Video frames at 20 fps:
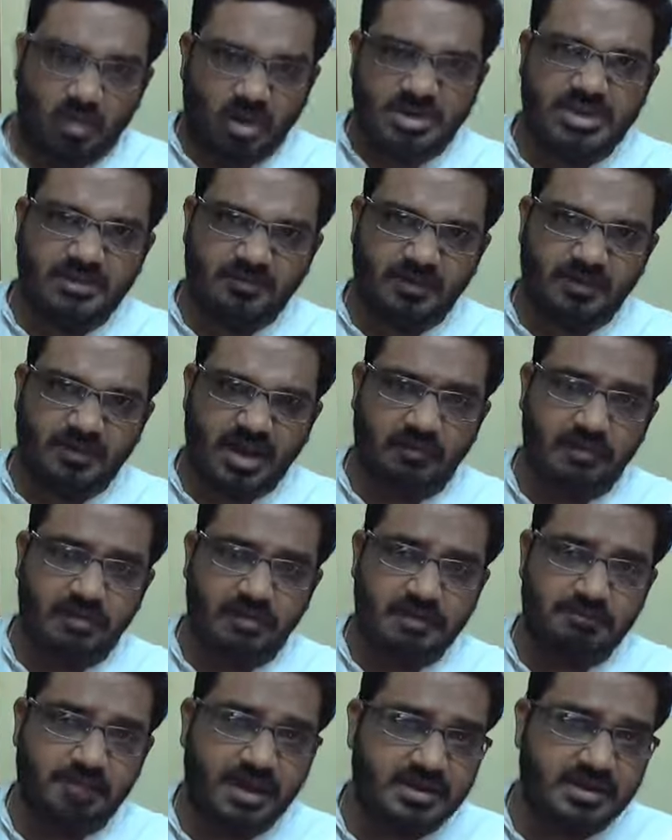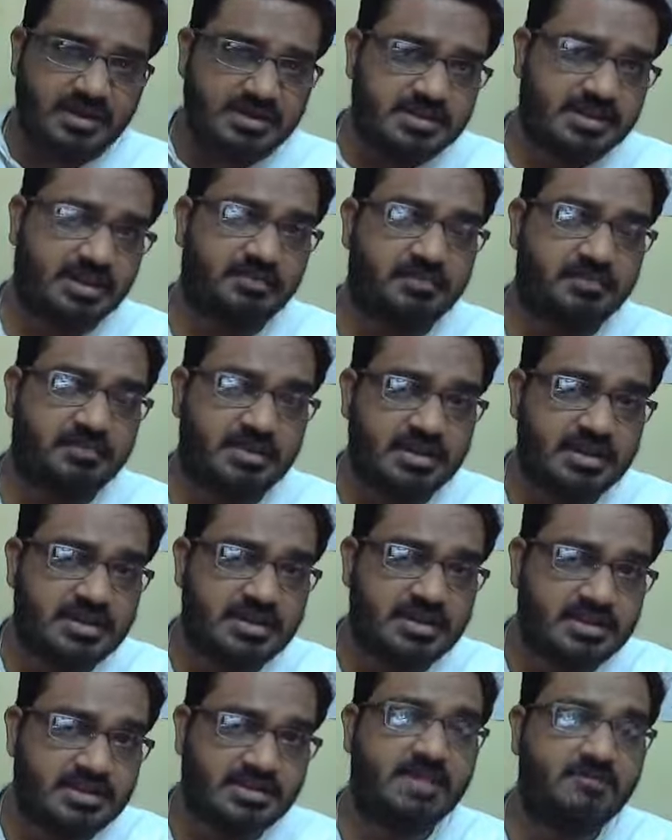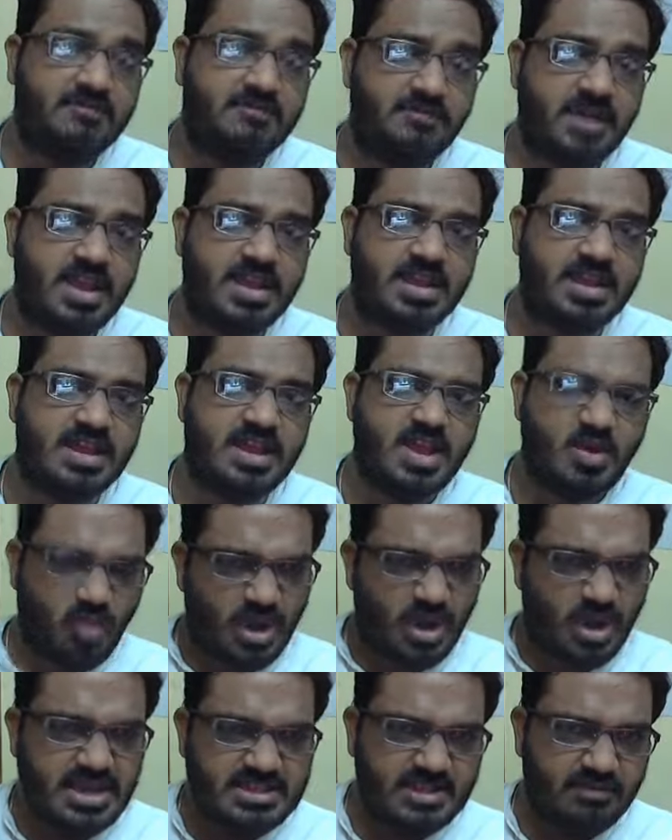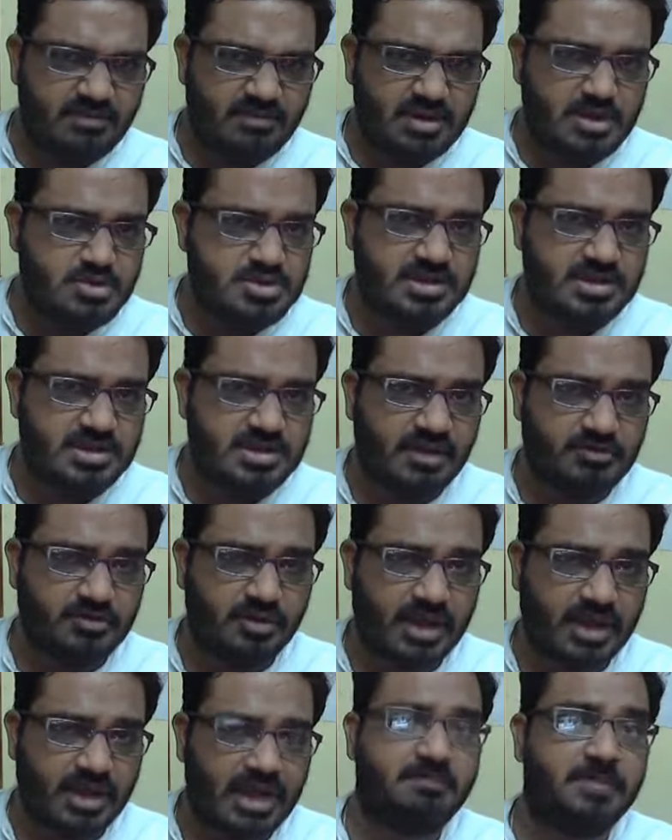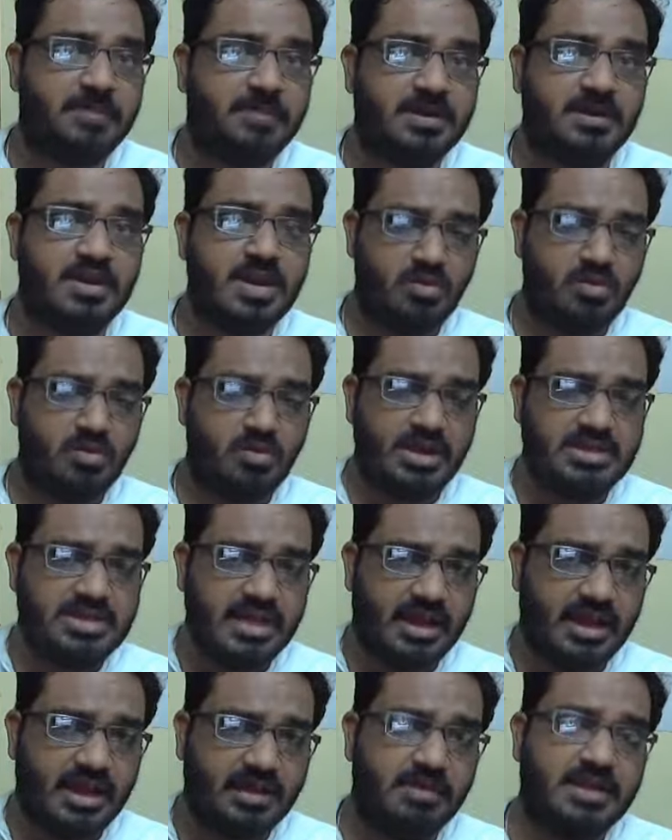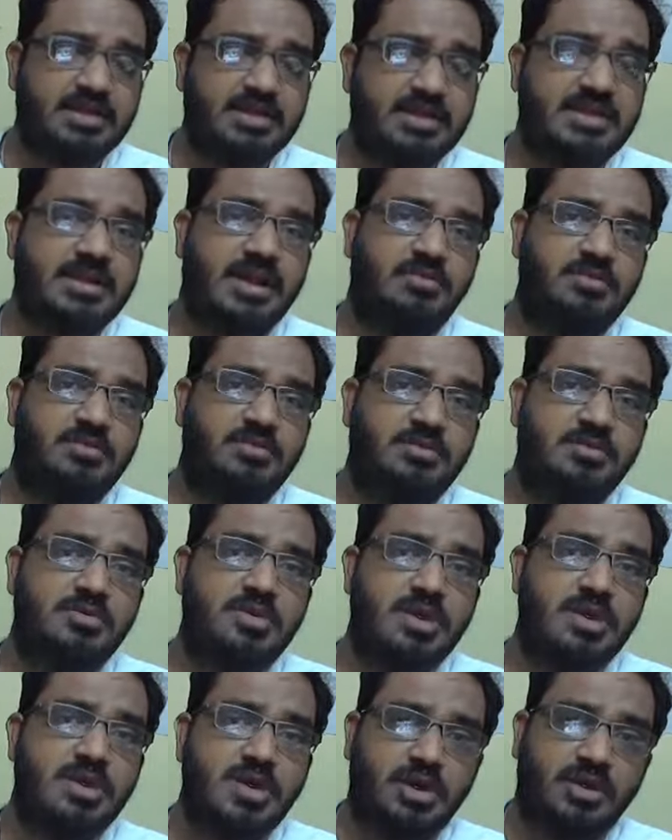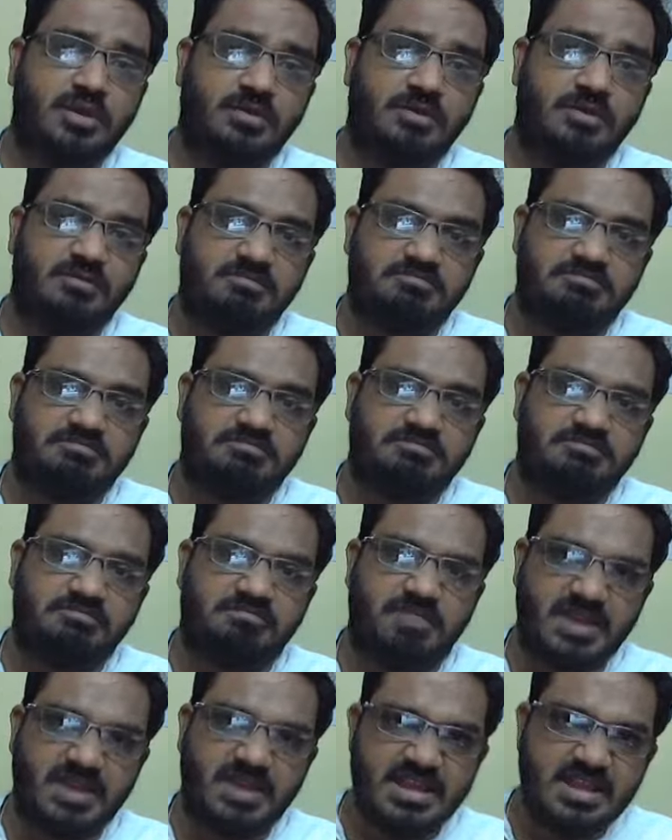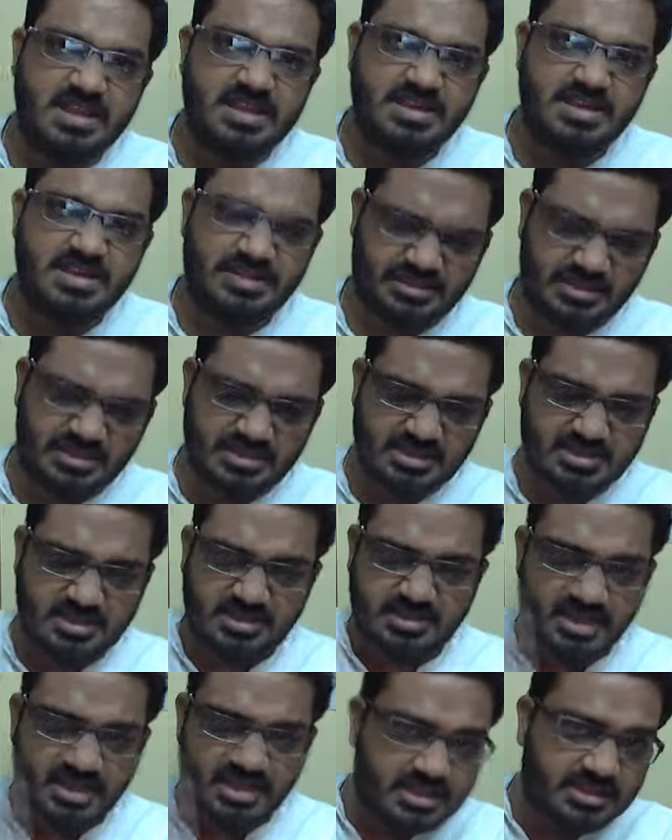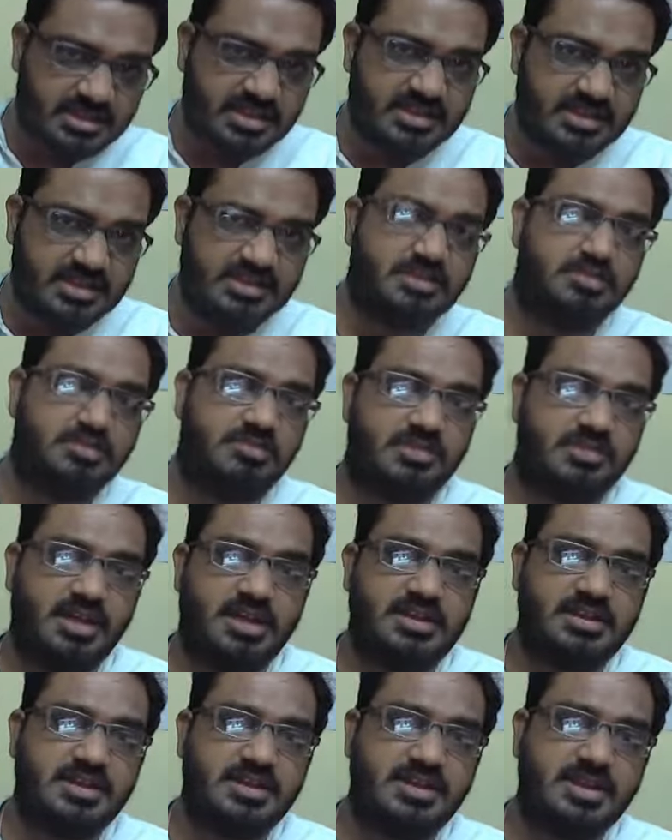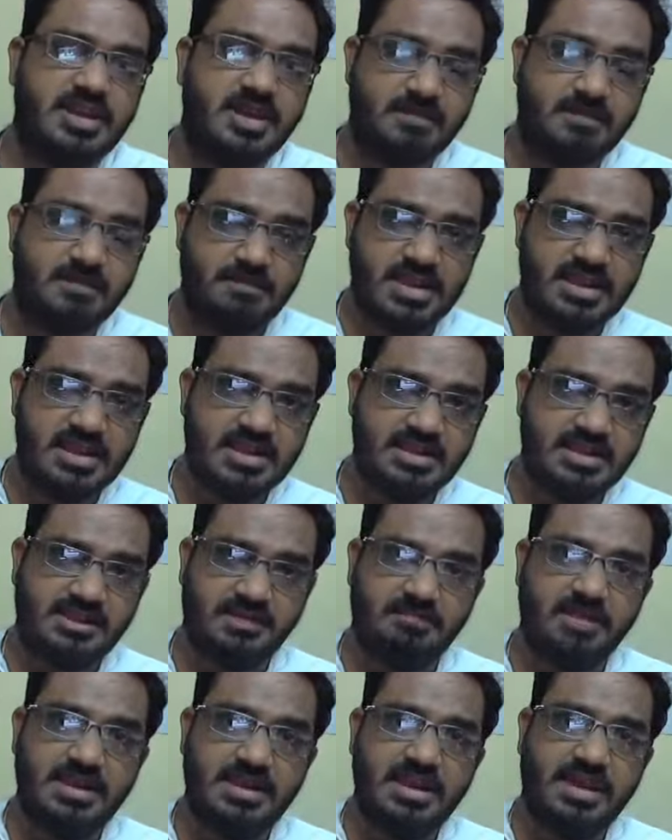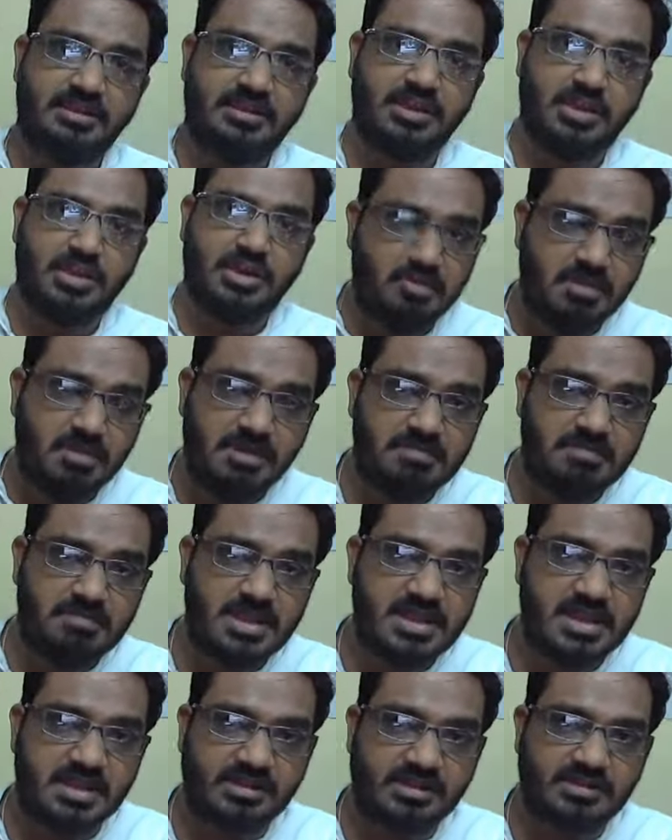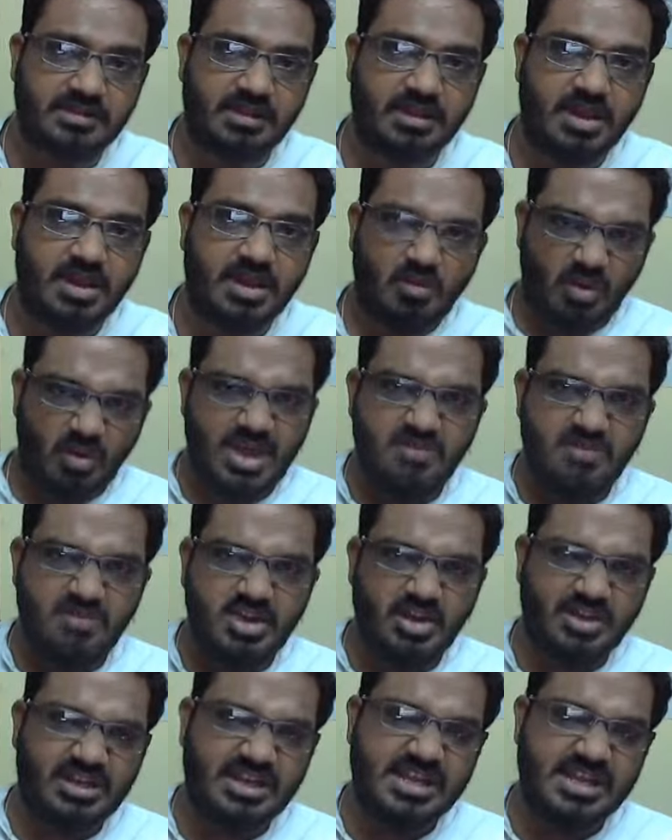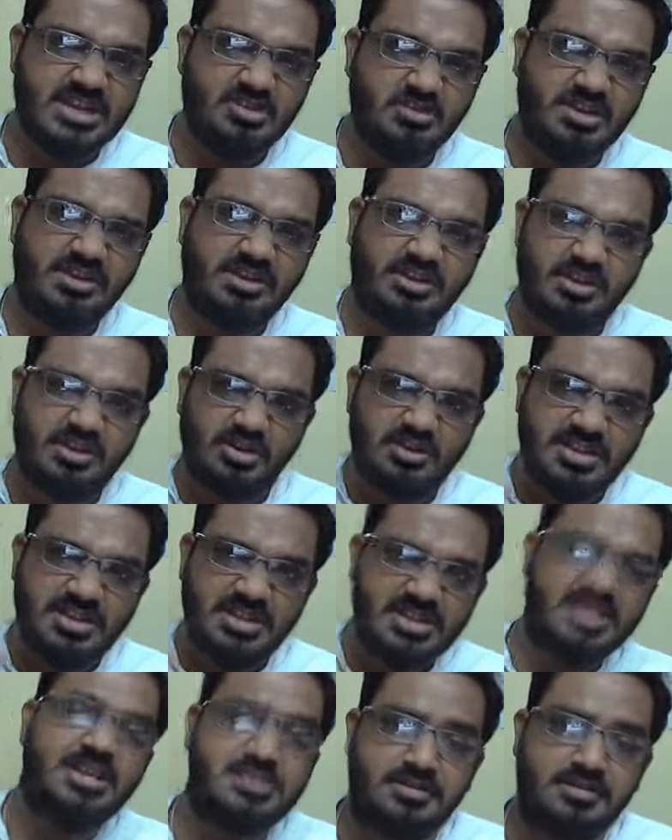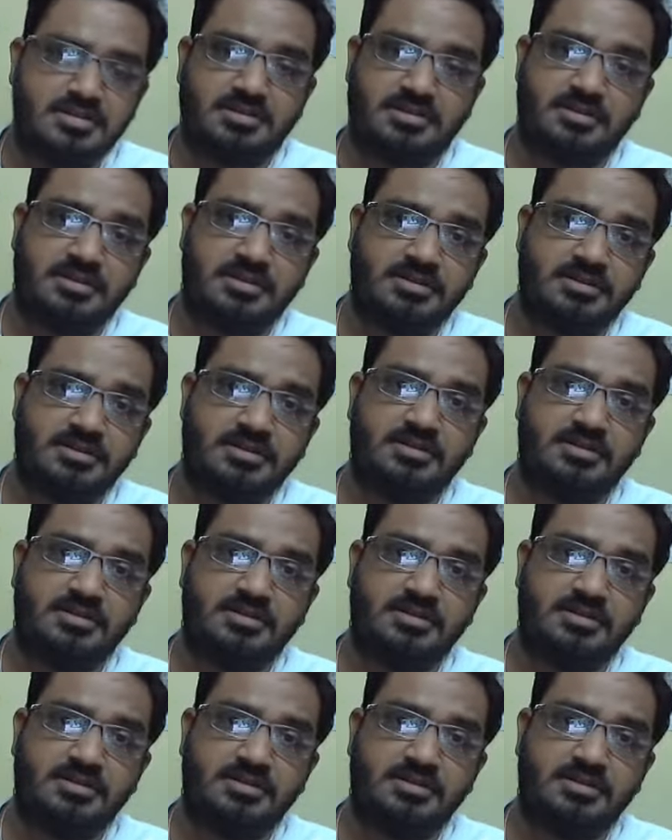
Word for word: What if our parents have did in the same way? Why the evolution have to happen? Why the Almighty have to bring in such things in the society, bring in somebody as human beings. Why we are trying to destroy the nature?